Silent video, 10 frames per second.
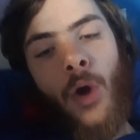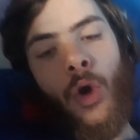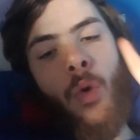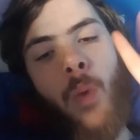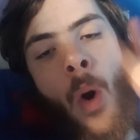
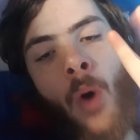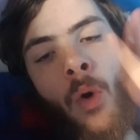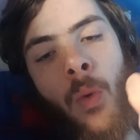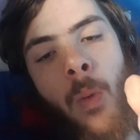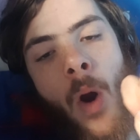
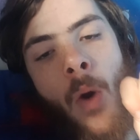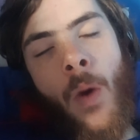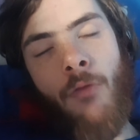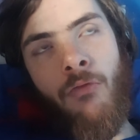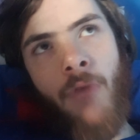
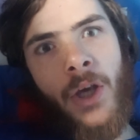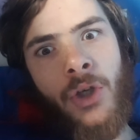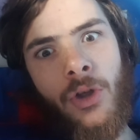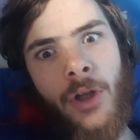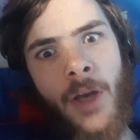quote-unquote
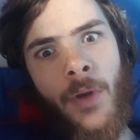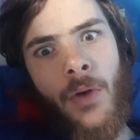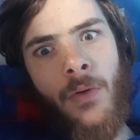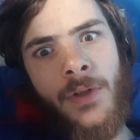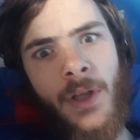racially
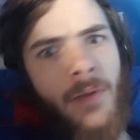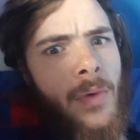abusing,